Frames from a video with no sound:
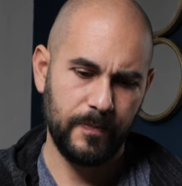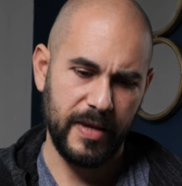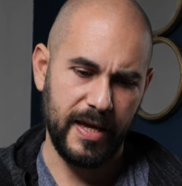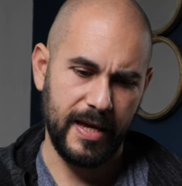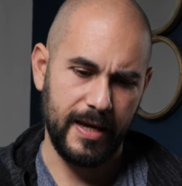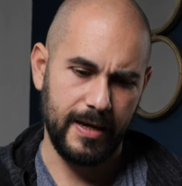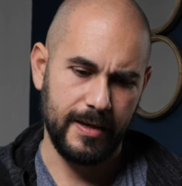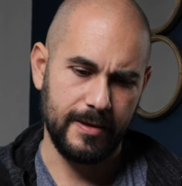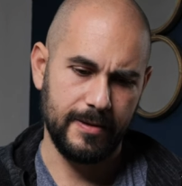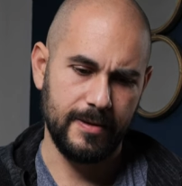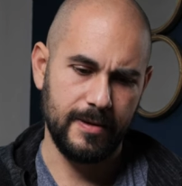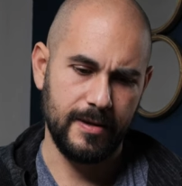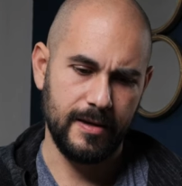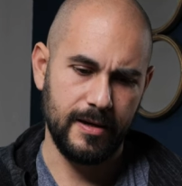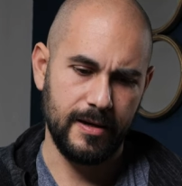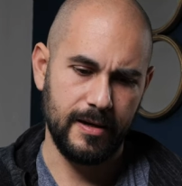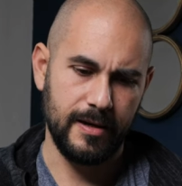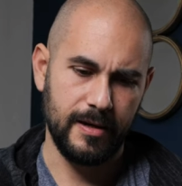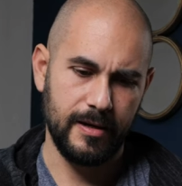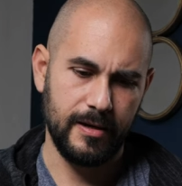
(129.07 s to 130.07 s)
and
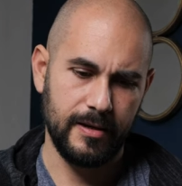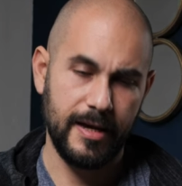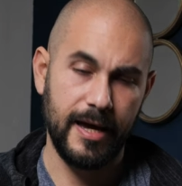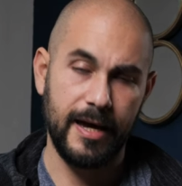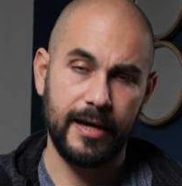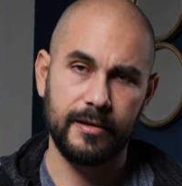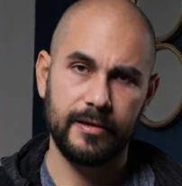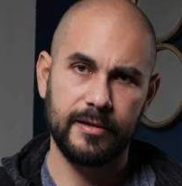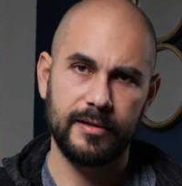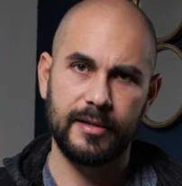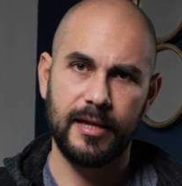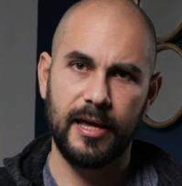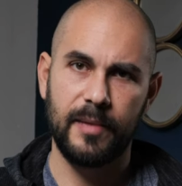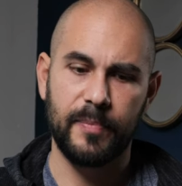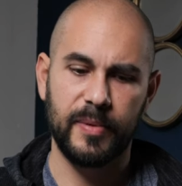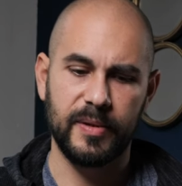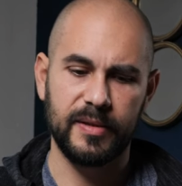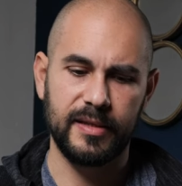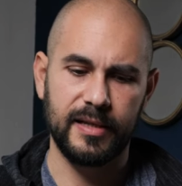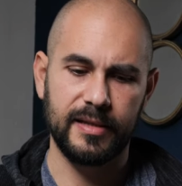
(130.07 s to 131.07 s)
yeah, it
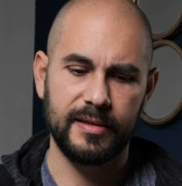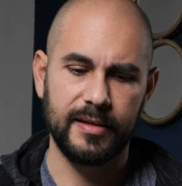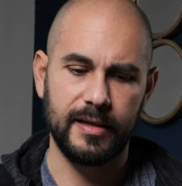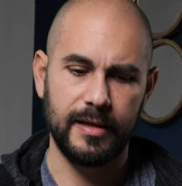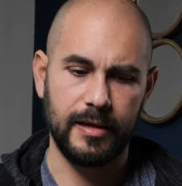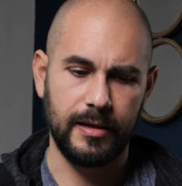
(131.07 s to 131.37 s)
happened that